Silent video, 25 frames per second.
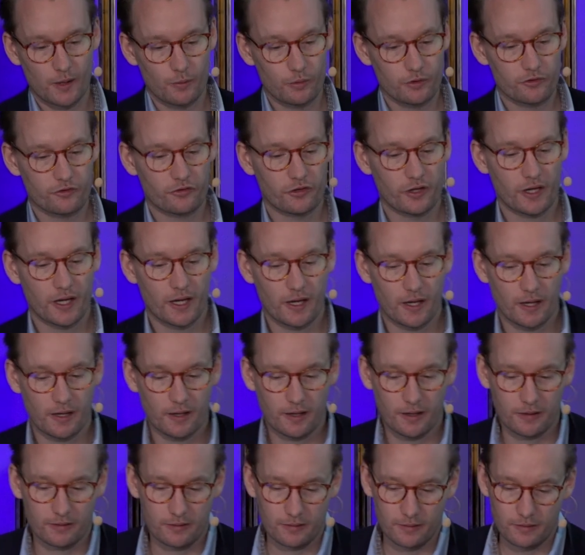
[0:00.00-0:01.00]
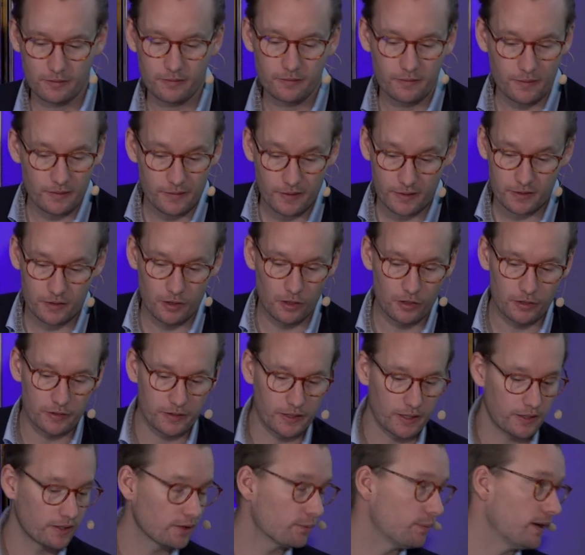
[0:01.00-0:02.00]
would say it's the
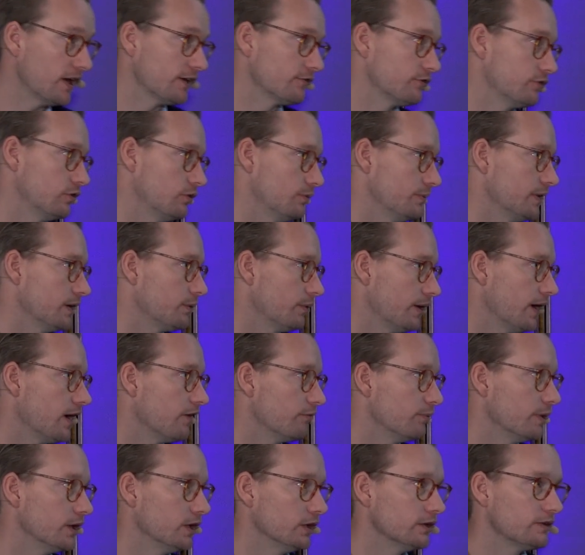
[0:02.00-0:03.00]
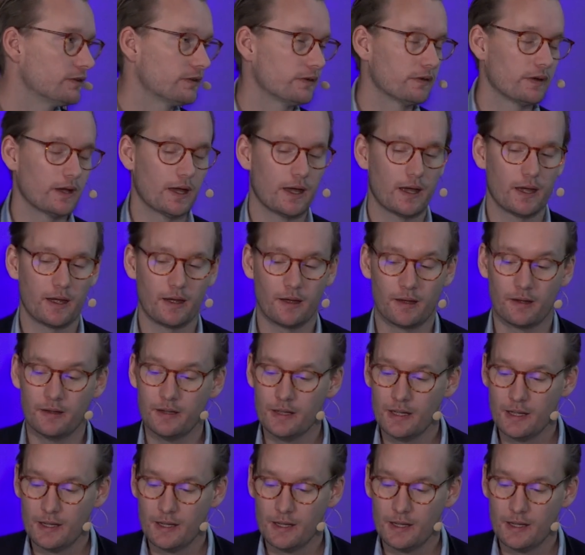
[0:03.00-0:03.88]
technology and the platform that we have built. But